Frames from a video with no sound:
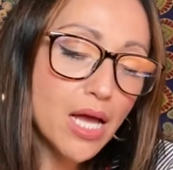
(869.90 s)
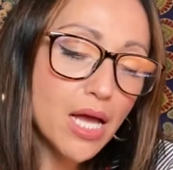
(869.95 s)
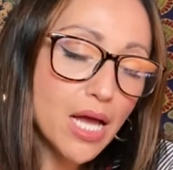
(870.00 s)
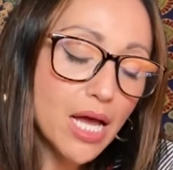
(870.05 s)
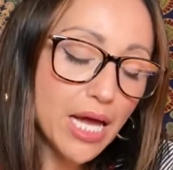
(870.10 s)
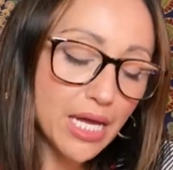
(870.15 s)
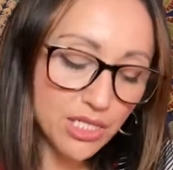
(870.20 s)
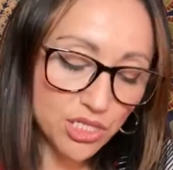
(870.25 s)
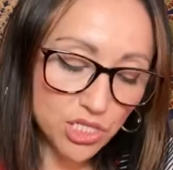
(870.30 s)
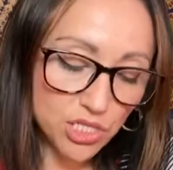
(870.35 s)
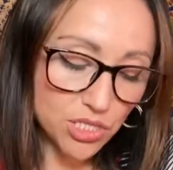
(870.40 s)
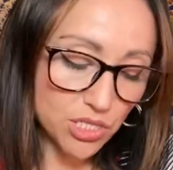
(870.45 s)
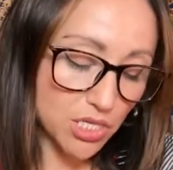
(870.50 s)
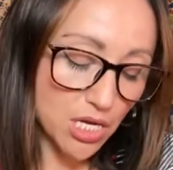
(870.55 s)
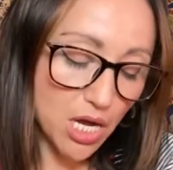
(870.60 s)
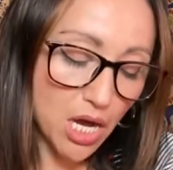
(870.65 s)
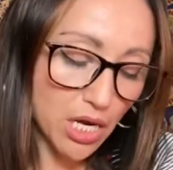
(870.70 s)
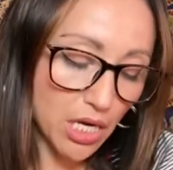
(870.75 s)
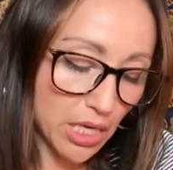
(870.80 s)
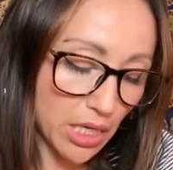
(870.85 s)
and just
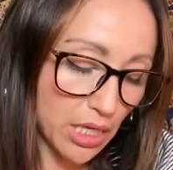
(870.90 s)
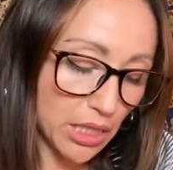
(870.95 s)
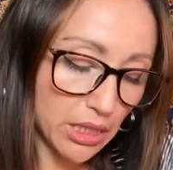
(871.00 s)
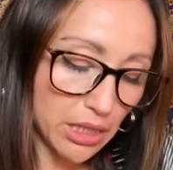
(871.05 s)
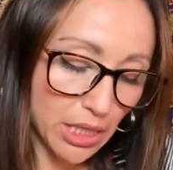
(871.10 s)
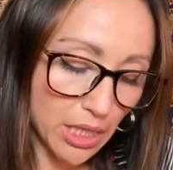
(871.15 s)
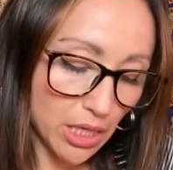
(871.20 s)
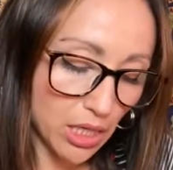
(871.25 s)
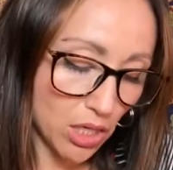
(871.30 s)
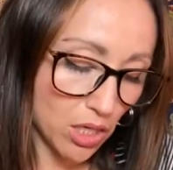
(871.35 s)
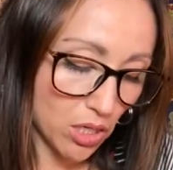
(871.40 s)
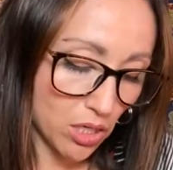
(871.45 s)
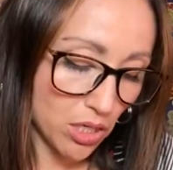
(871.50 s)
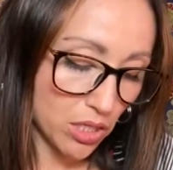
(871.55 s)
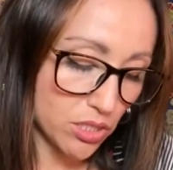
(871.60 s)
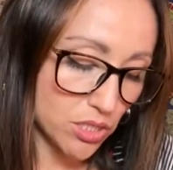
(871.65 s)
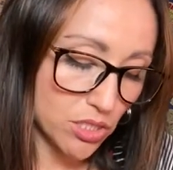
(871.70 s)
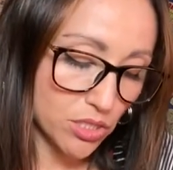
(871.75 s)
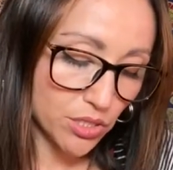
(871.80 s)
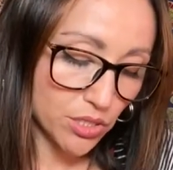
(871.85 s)
unclear,
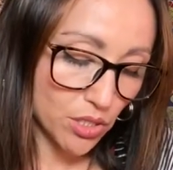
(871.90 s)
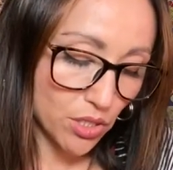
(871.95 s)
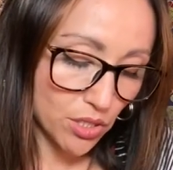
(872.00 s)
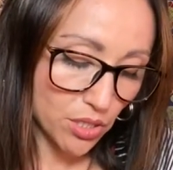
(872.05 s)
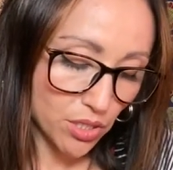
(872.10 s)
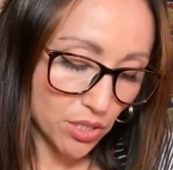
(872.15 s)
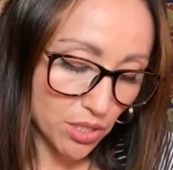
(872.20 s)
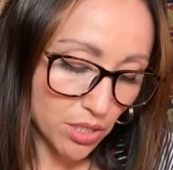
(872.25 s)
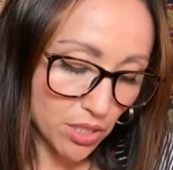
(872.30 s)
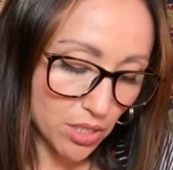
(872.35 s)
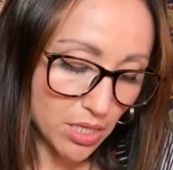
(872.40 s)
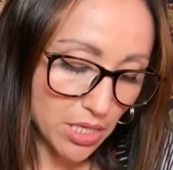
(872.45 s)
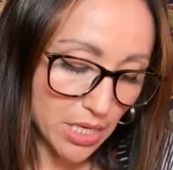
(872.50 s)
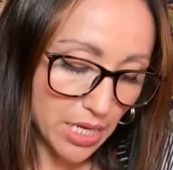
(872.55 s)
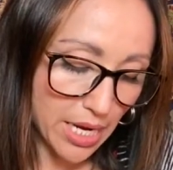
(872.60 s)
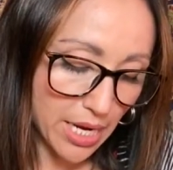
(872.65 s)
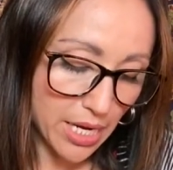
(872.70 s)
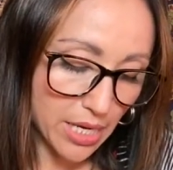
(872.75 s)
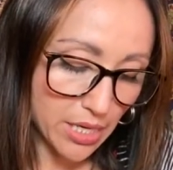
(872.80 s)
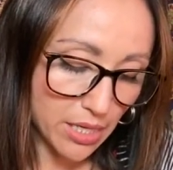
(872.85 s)
uncertain,
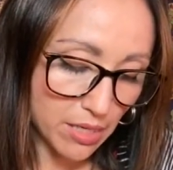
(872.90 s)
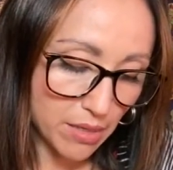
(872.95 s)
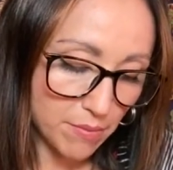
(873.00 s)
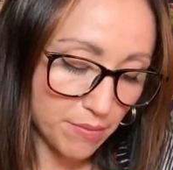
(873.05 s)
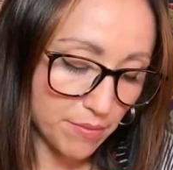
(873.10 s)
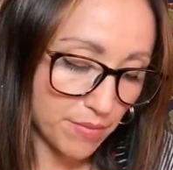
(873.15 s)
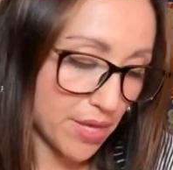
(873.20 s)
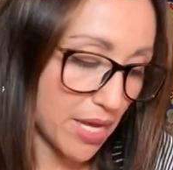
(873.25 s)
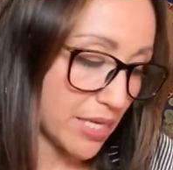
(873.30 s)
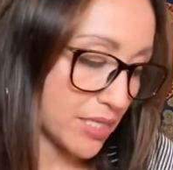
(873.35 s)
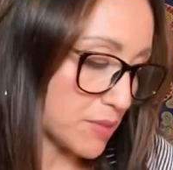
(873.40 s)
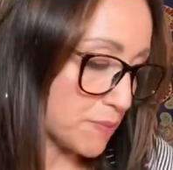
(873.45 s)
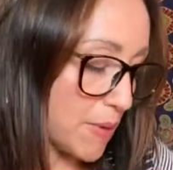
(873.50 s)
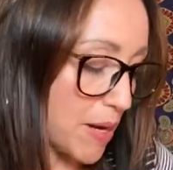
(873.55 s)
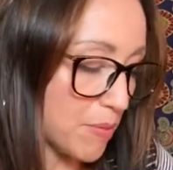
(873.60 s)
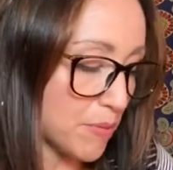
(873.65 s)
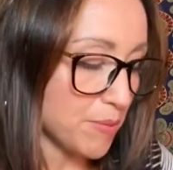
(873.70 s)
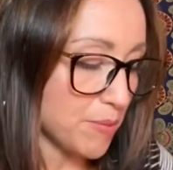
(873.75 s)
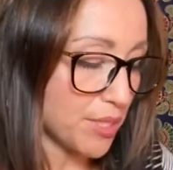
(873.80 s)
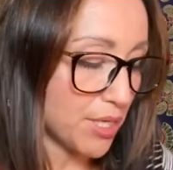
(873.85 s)
and that's
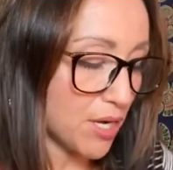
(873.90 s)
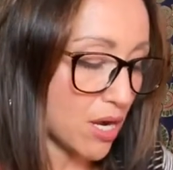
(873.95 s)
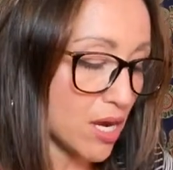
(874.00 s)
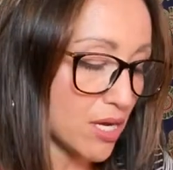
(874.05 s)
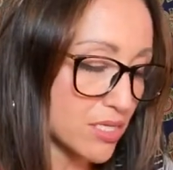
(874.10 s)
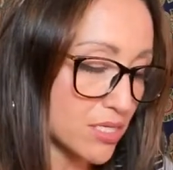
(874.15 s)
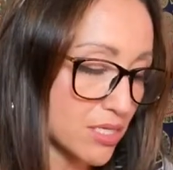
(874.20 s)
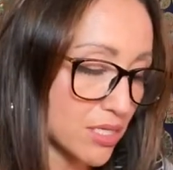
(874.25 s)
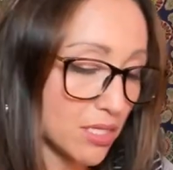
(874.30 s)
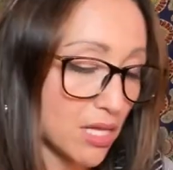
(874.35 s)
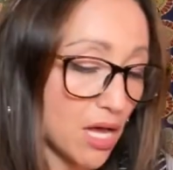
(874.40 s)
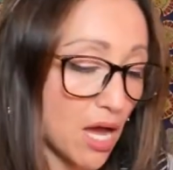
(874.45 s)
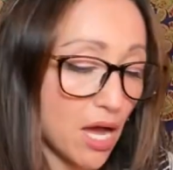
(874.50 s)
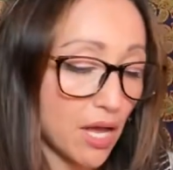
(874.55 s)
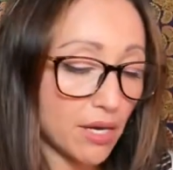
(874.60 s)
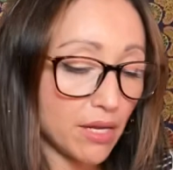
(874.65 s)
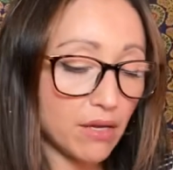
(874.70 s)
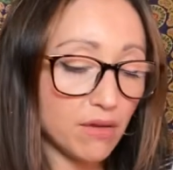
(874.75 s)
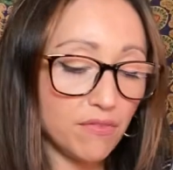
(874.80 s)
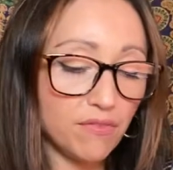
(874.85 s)
probably caused a
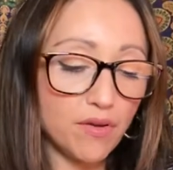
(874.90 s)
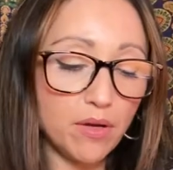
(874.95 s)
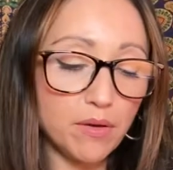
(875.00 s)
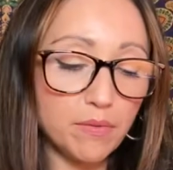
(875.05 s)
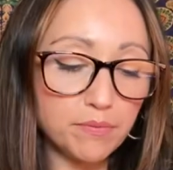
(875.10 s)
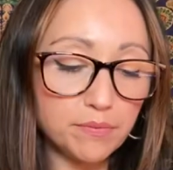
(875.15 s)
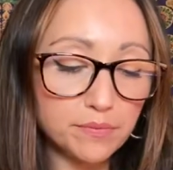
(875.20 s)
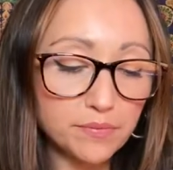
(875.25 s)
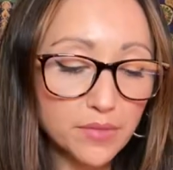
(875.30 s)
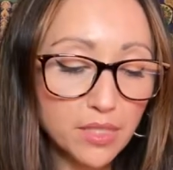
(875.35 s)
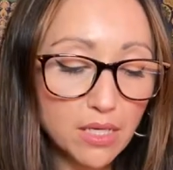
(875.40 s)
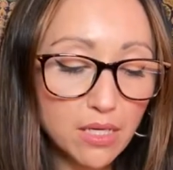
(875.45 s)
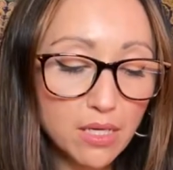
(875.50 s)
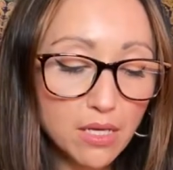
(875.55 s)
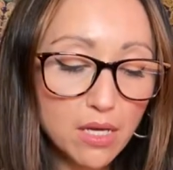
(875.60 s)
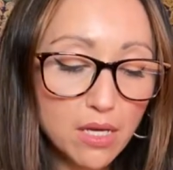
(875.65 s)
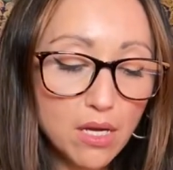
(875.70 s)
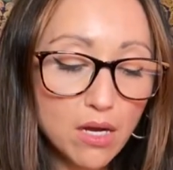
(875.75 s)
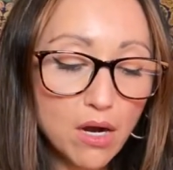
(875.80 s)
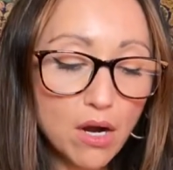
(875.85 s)
lot of
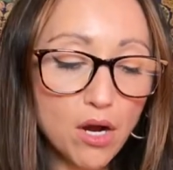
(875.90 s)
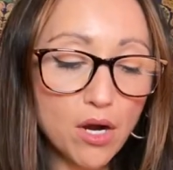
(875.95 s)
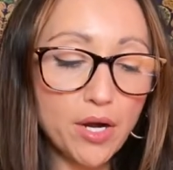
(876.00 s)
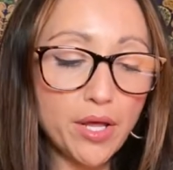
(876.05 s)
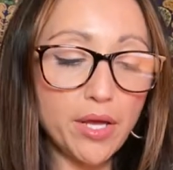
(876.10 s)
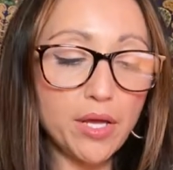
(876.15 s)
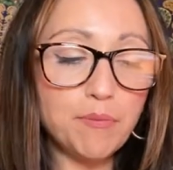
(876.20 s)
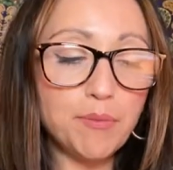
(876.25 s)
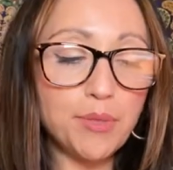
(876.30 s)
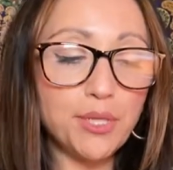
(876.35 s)
heartache.